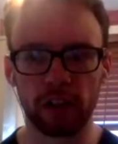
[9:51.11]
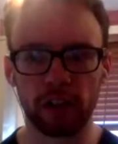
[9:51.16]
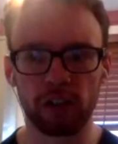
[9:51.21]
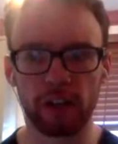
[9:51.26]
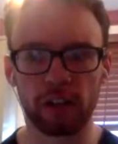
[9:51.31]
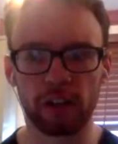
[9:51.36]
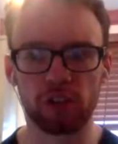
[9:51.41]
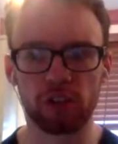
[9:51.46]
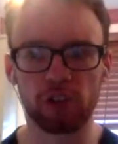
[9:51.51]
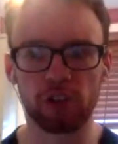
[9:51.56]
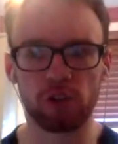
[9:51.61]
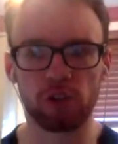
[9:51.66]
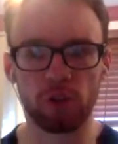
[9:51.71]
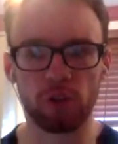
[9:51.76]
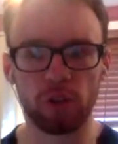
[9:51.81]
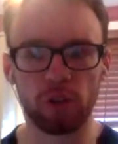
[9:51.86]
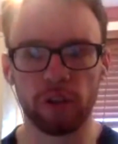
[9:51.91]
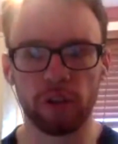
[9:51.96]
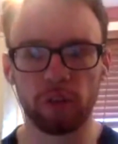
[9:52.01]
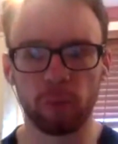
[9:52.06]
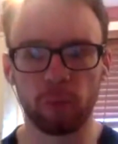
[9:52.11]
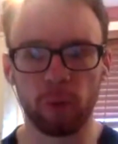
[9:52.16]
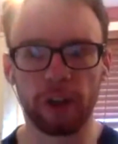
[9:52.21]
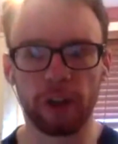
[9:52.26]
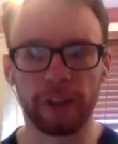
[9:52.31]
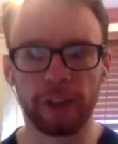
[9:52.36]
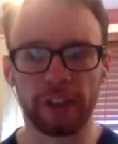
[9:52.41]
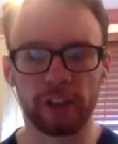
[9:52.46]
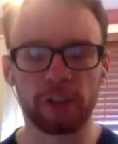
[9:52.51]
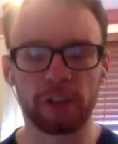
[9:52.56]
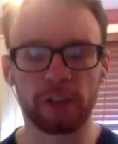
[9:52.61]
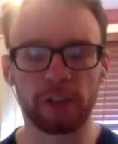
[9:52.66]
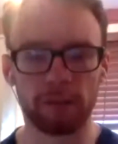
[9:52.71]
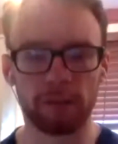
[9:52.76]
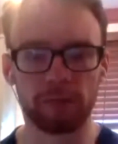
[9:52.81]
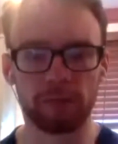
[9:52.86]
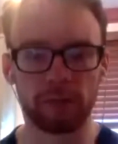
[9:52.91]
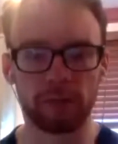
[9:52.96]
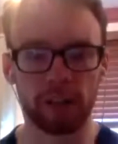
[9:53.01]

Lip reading: It's shown what he does give